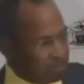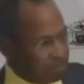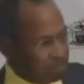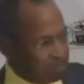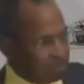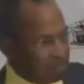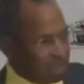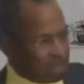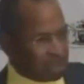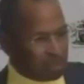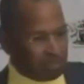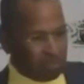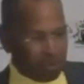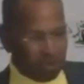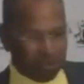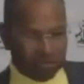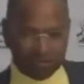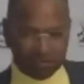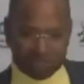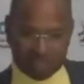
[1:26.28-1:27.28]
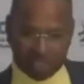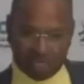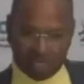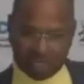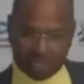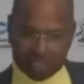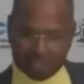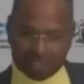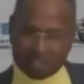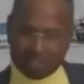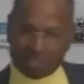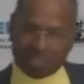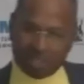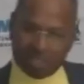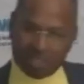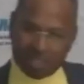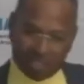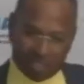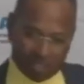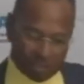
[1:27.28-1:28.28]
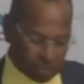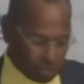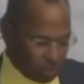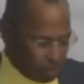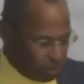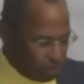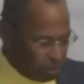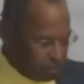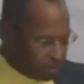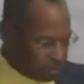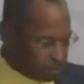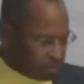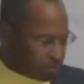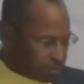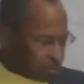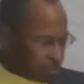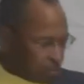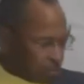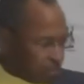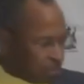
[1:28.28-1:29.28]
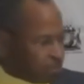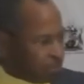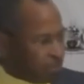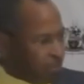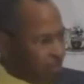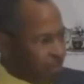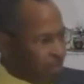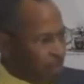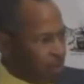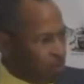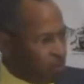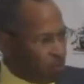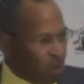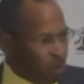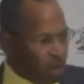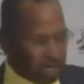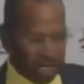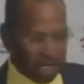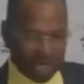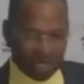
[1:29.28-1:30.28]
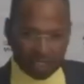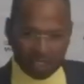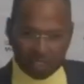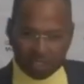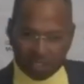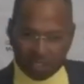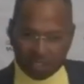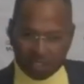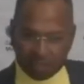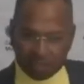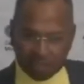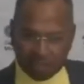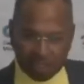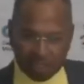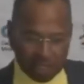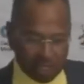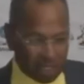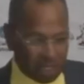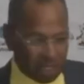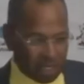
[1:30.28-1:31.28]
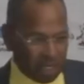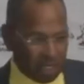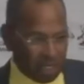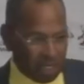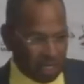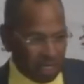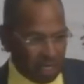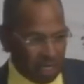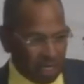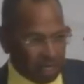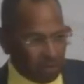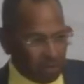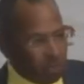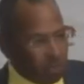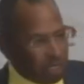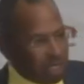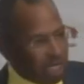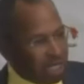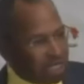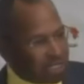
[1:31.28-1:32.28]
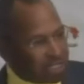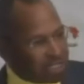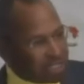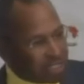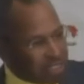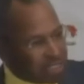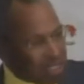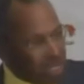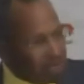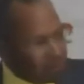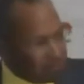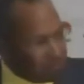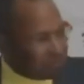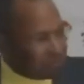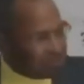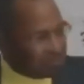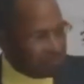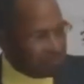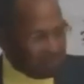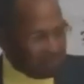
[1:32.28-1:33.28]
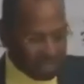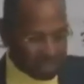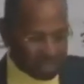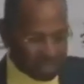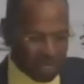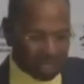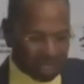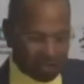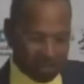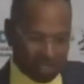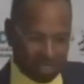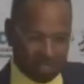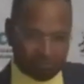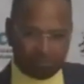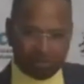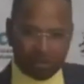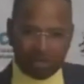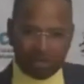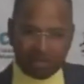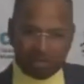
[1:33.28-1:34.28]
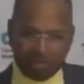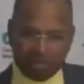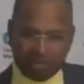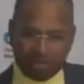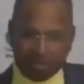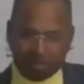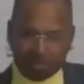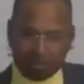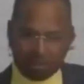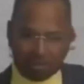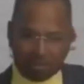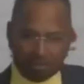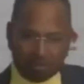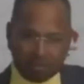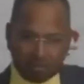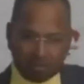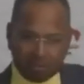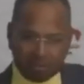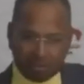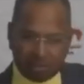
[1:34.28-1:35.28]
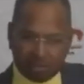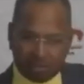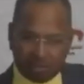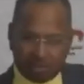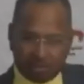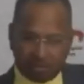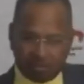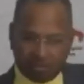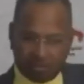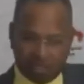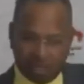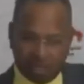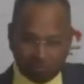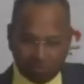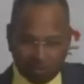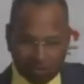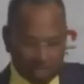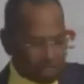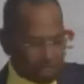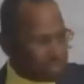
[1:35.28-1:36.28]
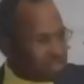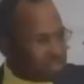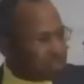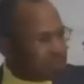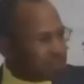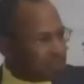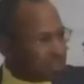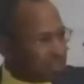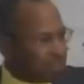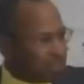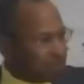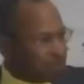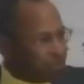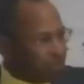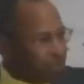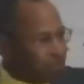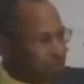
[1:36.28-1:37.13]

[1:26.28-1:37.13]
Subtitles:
metamorphosized into One Health, and One Health itself has had different definitions and different